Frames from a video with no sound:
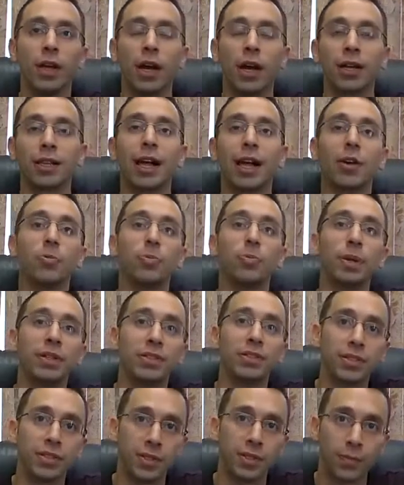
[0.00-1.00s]
cloud-based
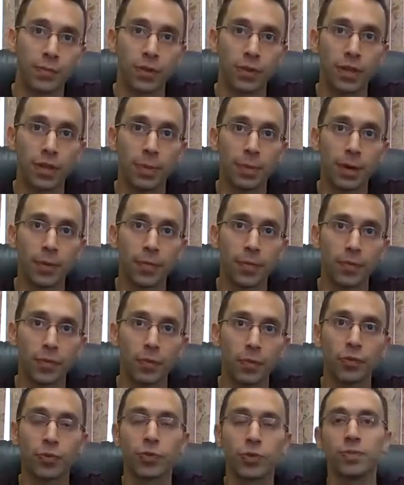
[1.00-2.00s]
system for email,
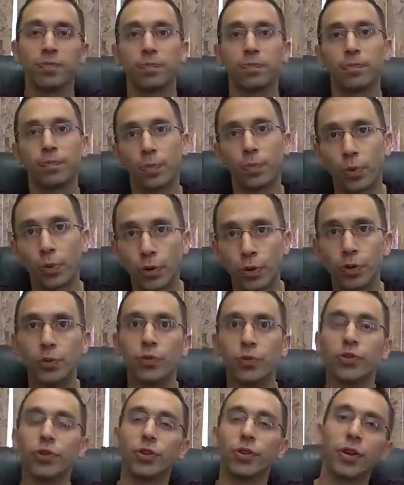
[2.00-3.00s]
which was per
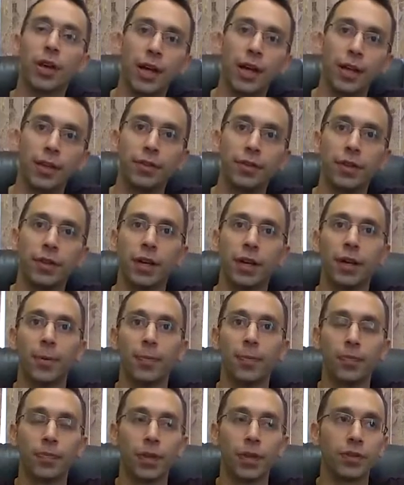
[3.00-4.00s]
user
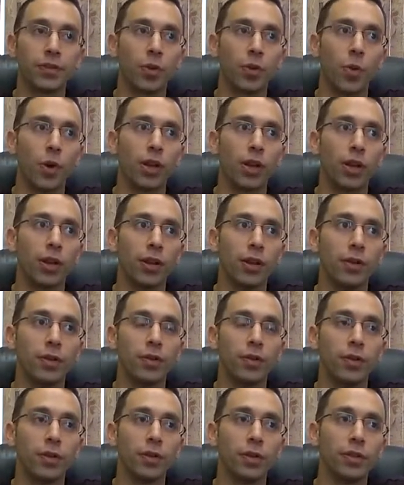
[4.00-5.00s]
and so on. And
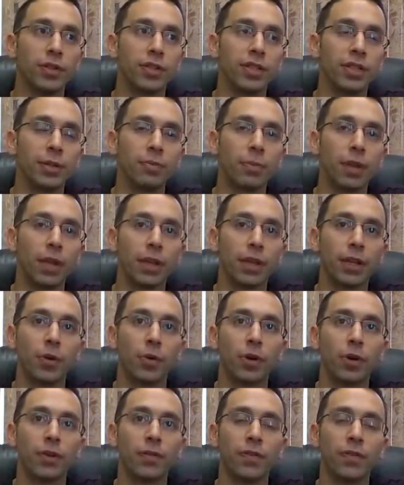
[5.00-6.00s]
it just seemed like,
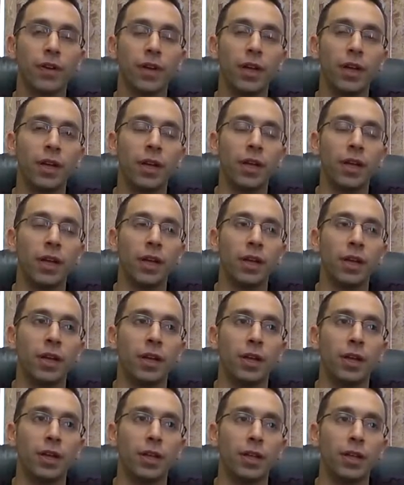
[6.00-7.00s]

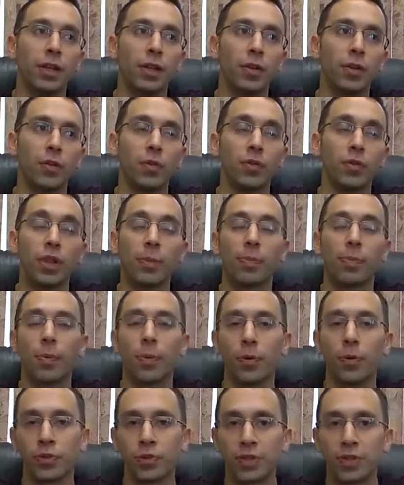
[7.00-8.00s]
if they
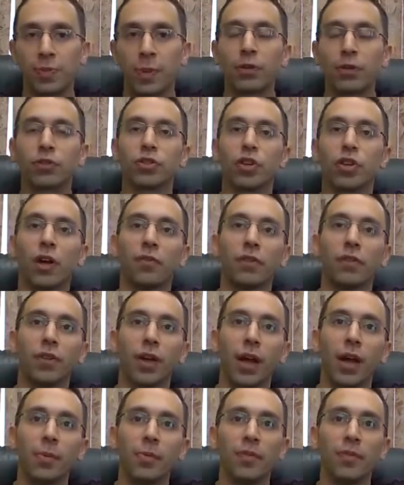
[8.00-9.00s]
proposed to us Microsoft at the
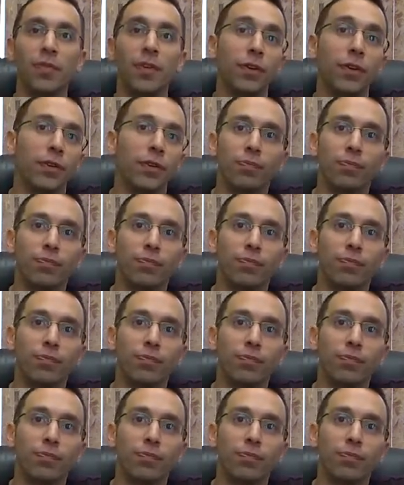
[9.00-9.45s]
time, and we figured